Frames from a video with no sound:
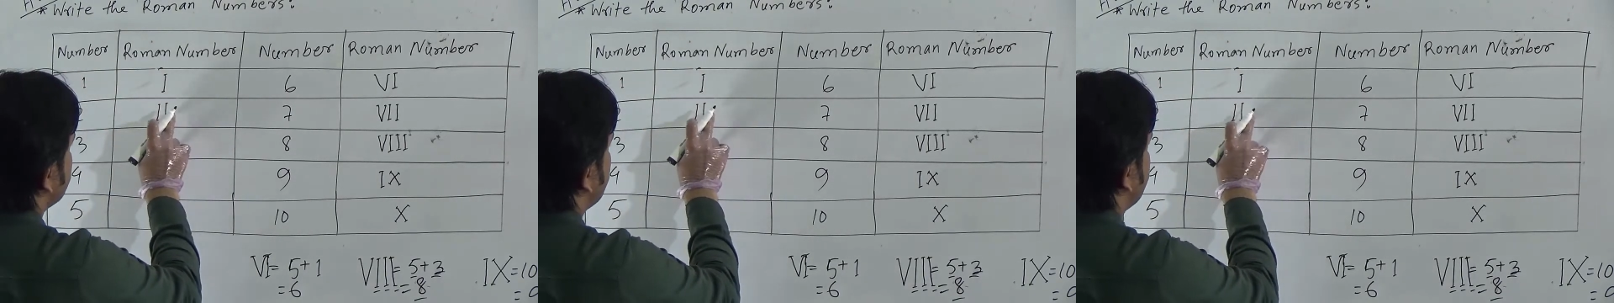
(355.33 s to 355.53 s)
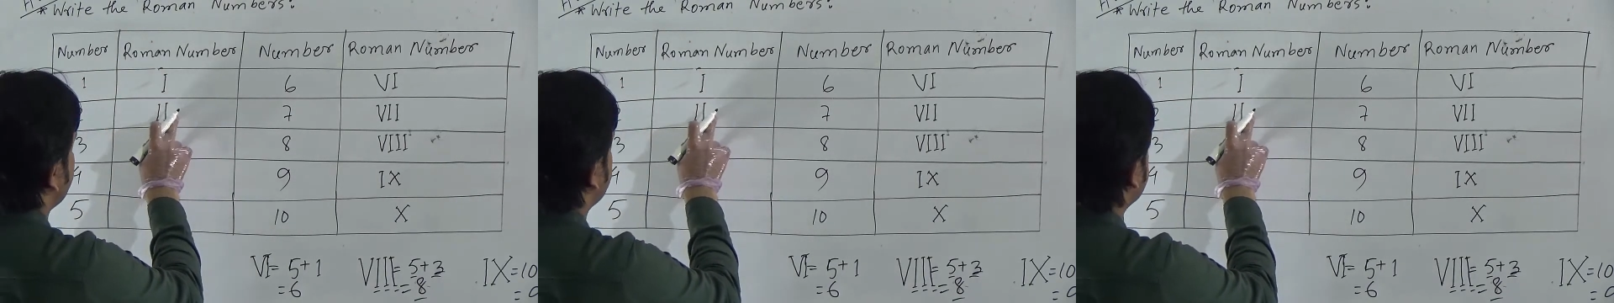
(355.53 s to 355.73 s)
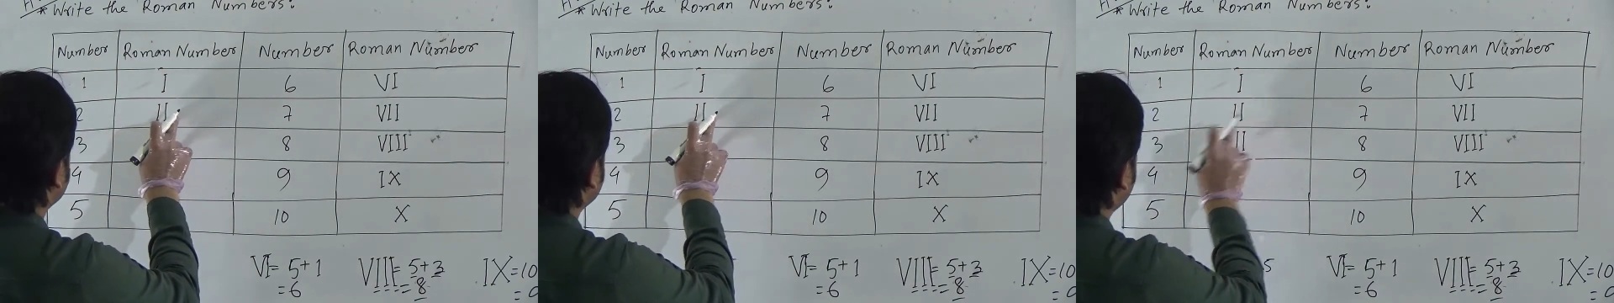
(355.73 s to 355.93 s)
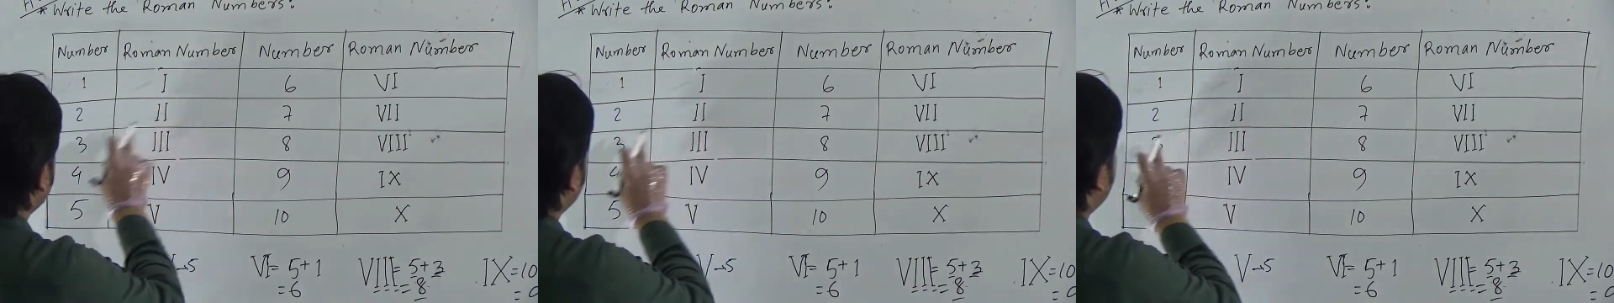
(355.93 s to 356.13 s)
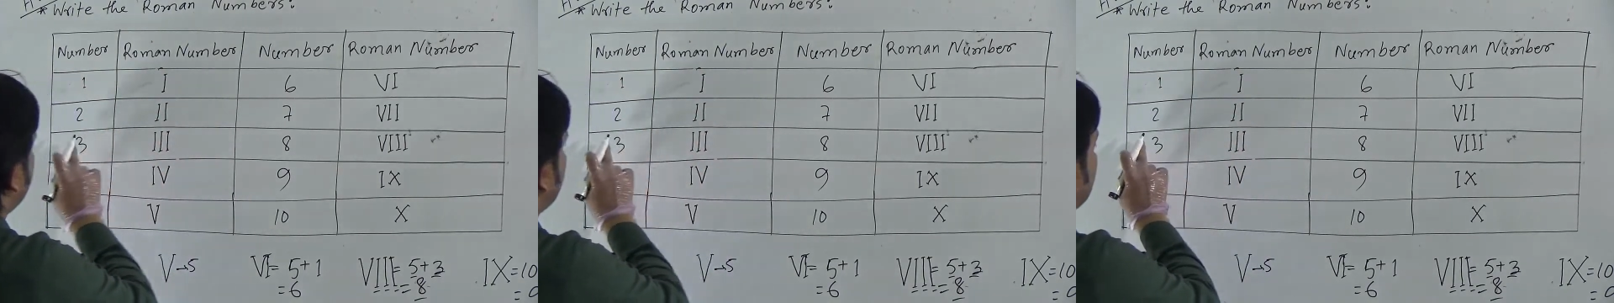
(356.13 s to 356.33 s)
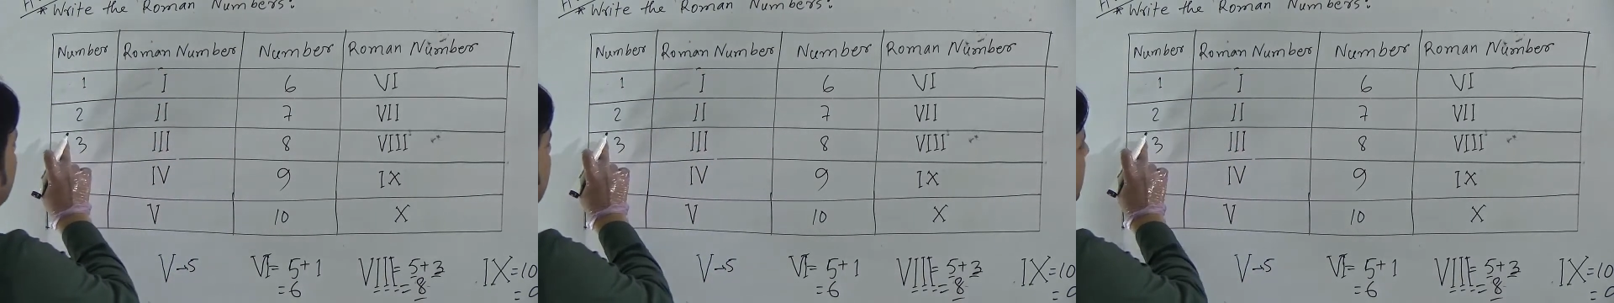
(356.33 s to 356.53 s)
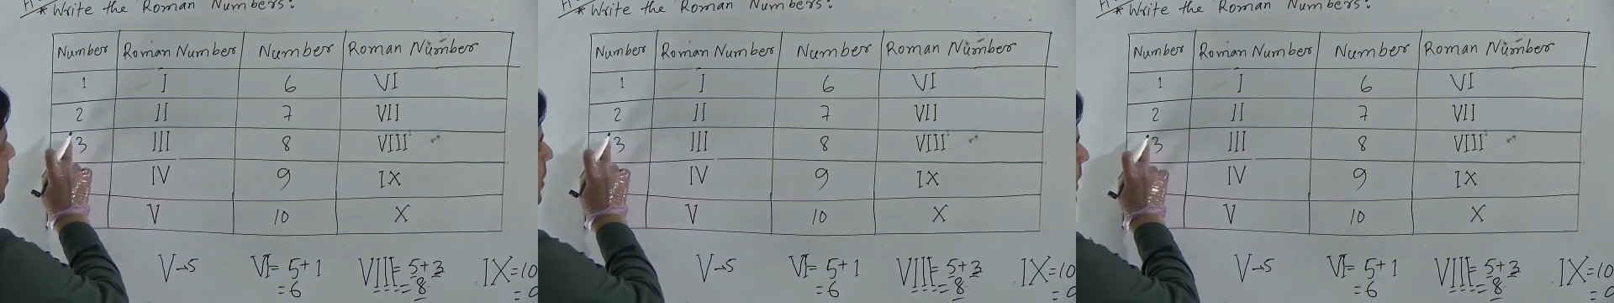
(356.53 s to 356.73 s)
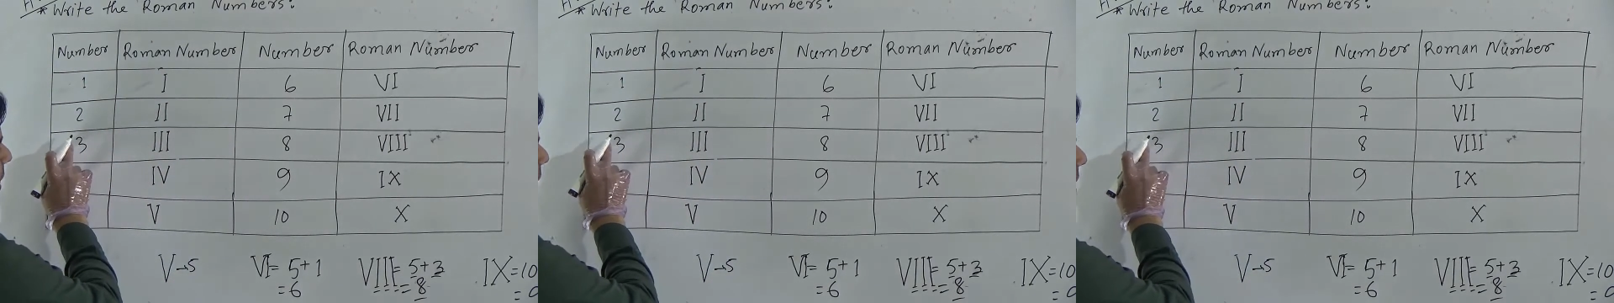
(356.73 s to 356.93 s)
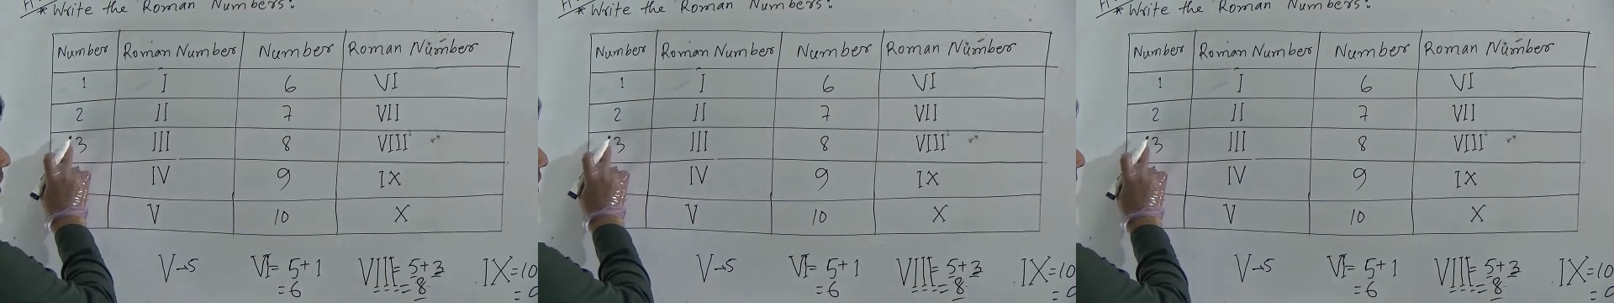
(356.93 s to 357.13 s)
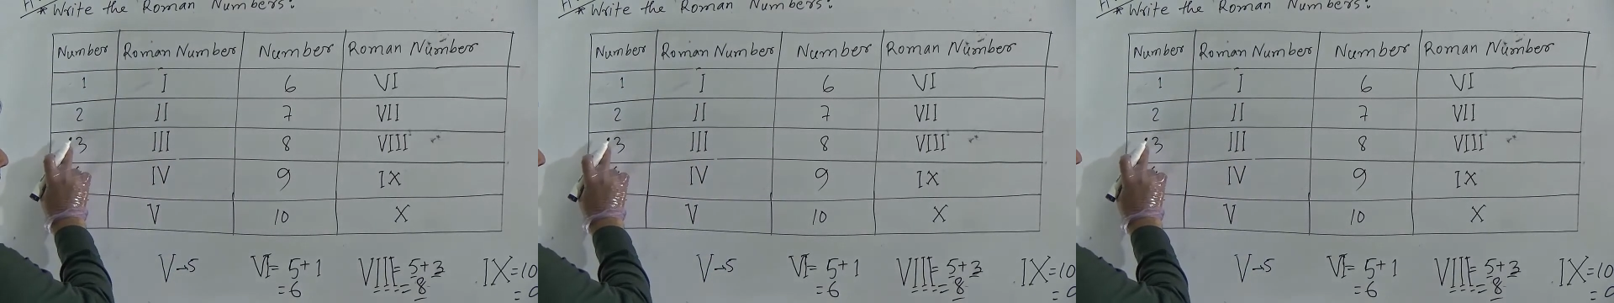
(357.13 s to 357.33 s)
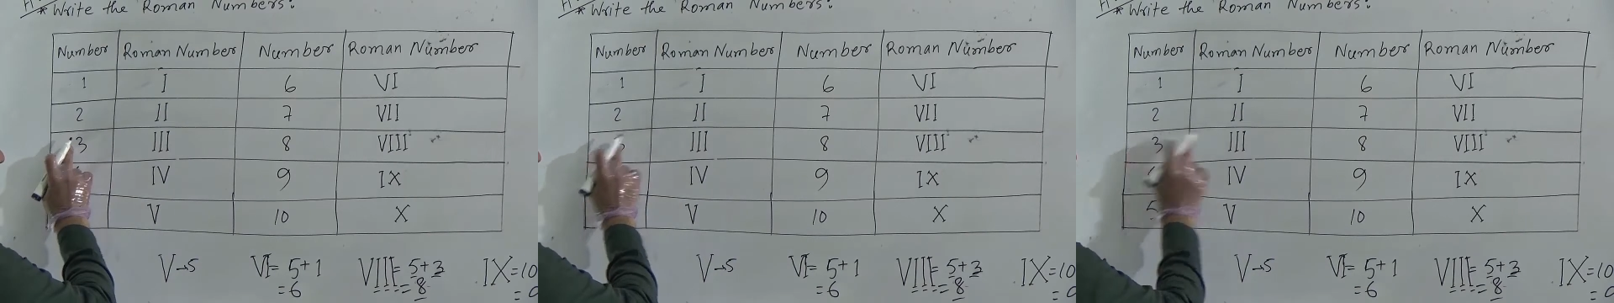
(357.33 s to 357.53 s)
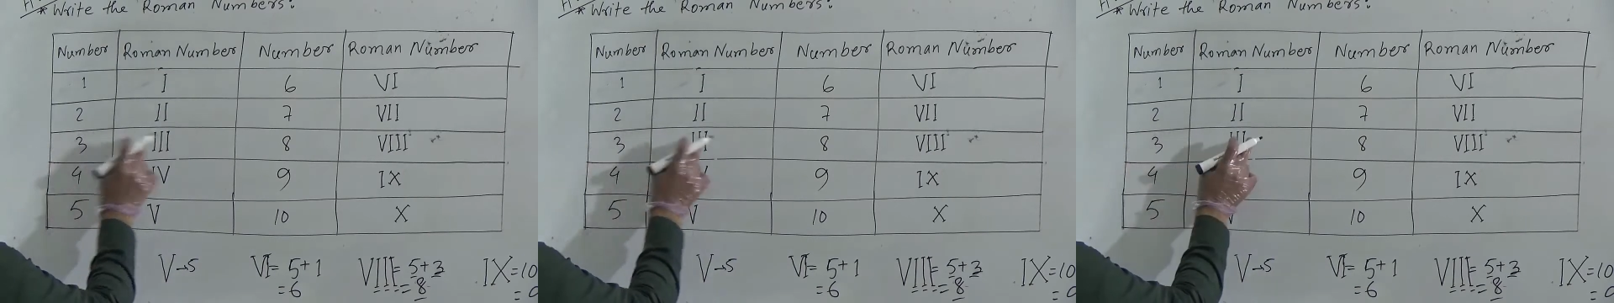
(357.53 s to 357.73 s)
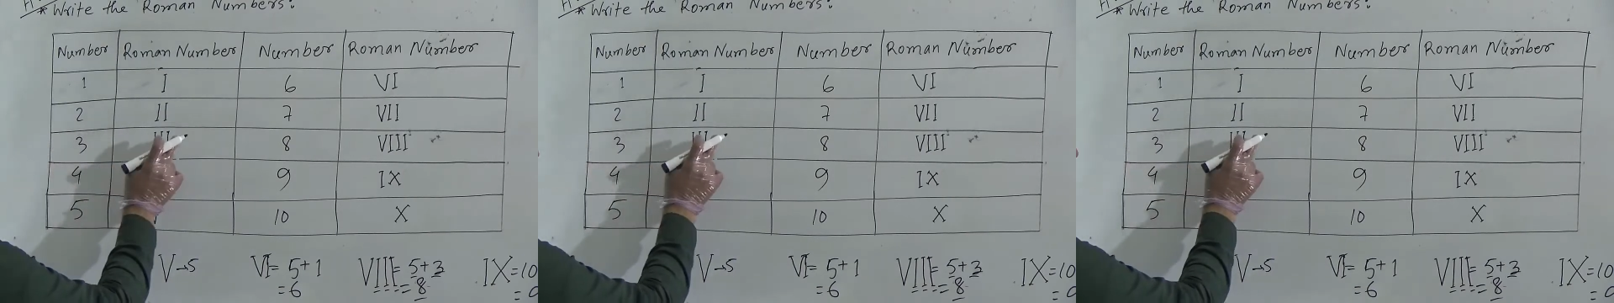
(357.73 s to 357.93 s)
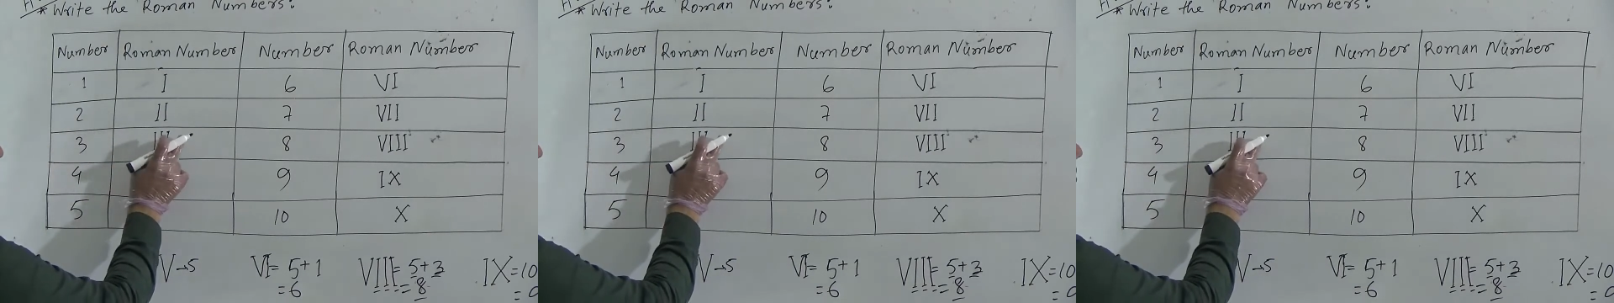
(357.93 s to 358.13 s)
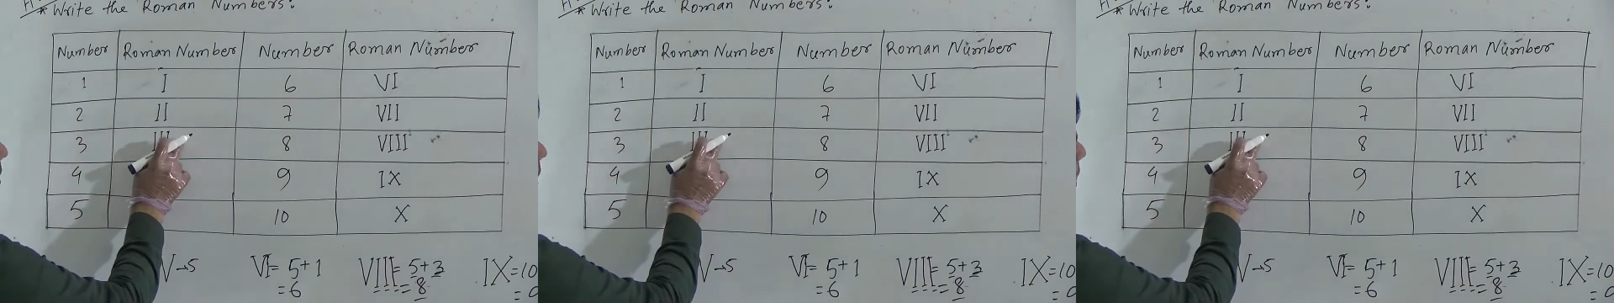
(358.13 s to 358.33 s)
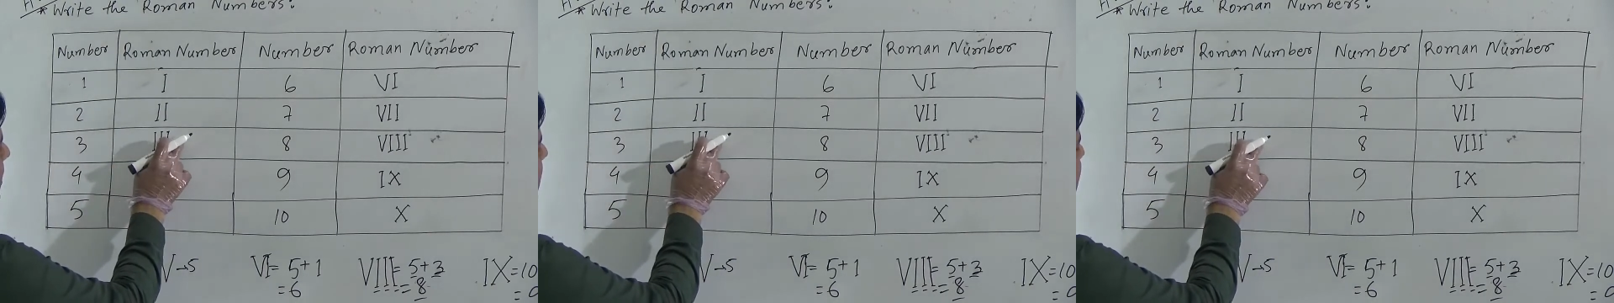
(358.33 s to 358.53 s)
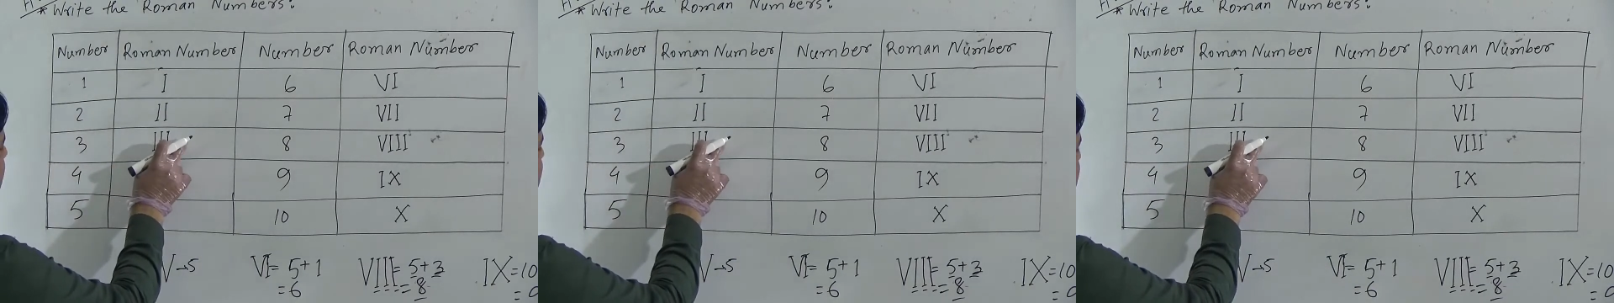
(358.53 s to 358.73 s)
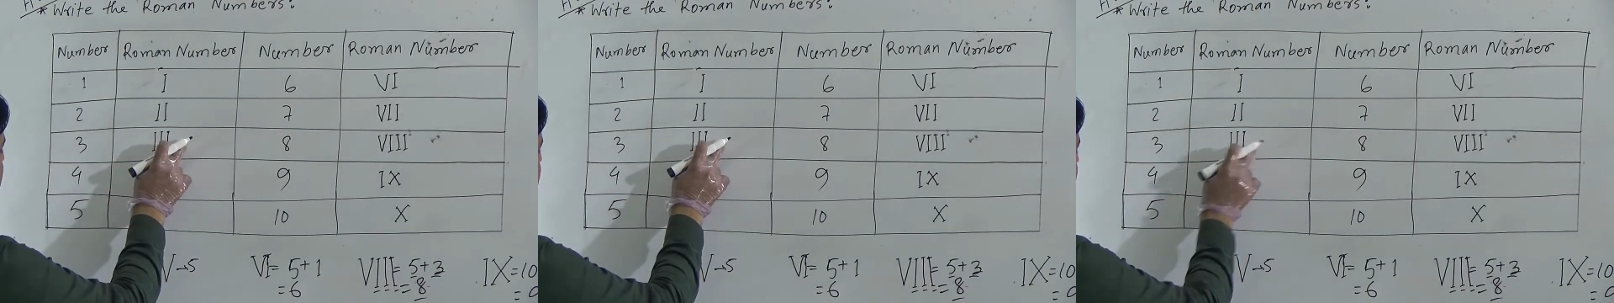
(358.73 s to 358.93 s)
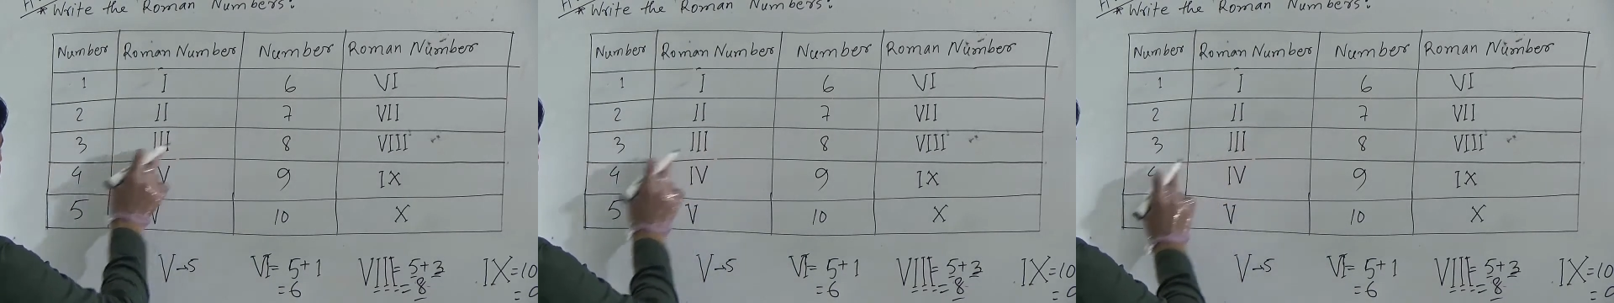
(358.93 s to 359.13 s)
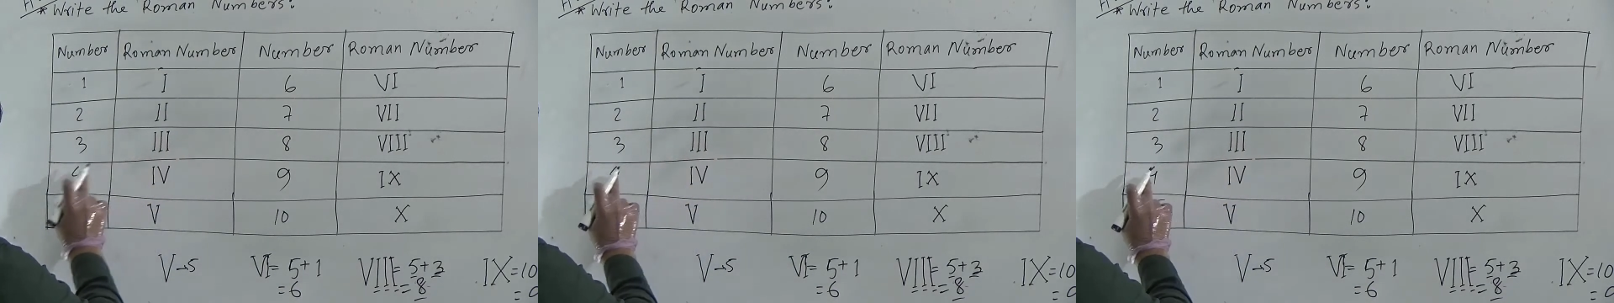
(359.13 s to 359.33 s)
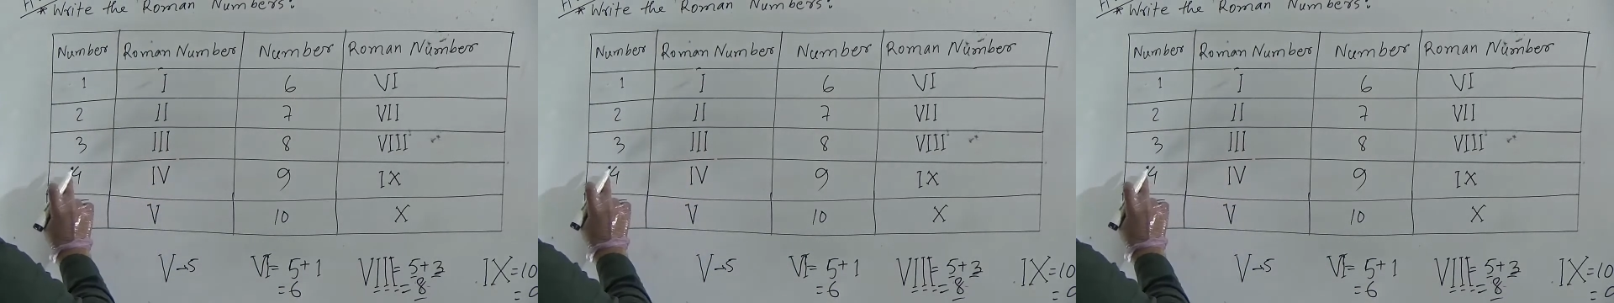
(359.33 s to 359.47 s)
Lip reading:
Nobody's mouth can be seen.